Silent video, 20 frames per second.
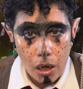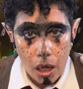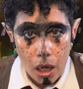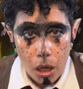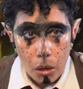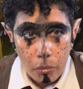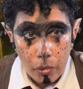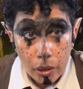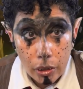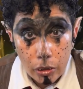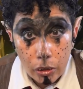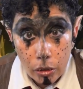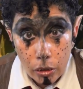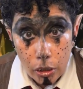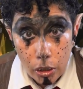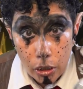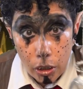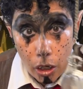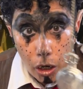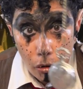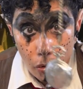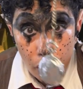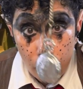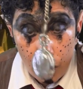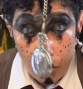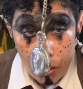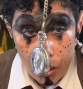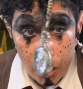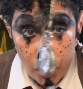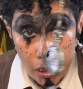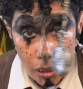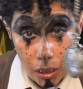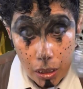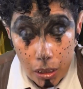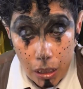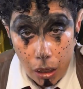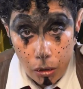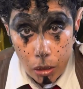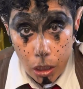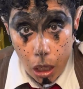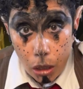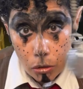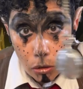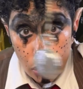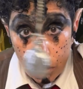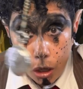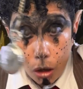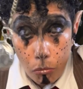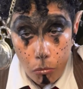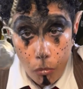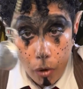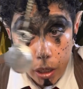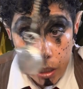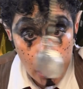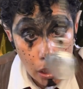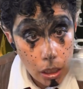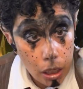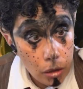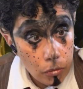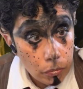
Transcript: but now someone,